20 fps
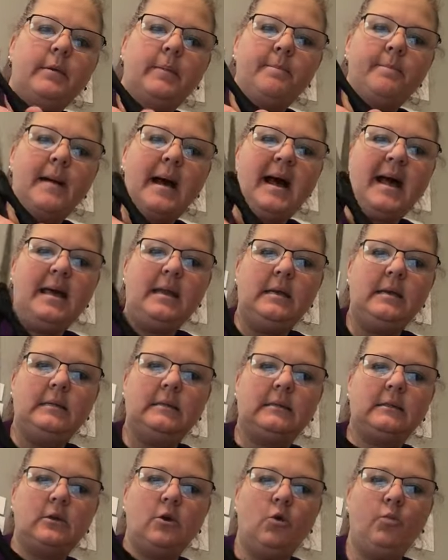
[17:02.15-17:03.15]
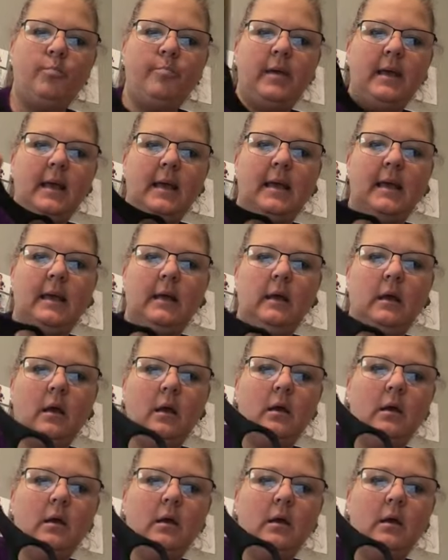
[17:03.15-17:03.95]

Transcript: but mine is so big